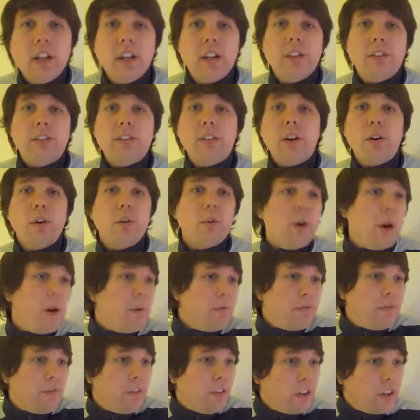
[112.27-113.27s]

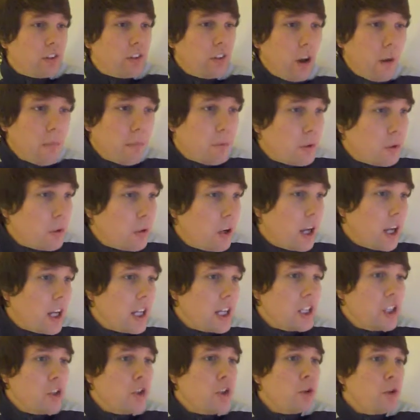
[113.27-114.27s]
So, for example,
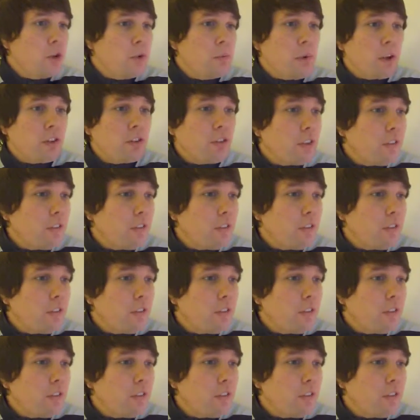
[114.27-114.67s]
you must